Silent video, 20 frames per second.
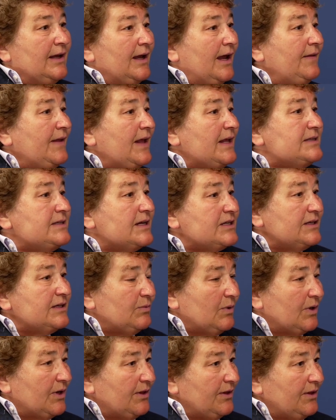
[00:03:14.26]
And that's actually
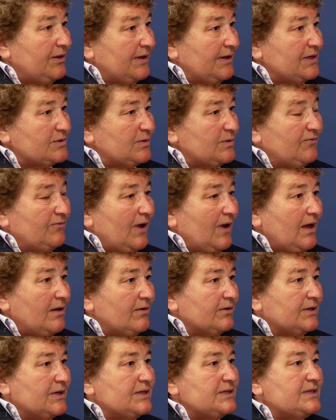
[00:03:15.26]
one of the things we
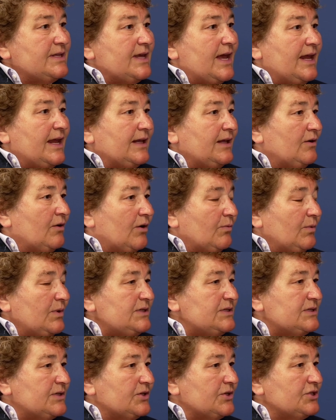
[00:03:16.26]
found is that in our
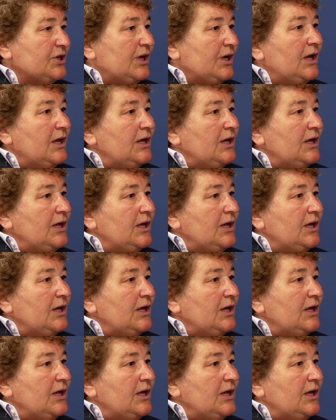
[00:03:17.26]
research,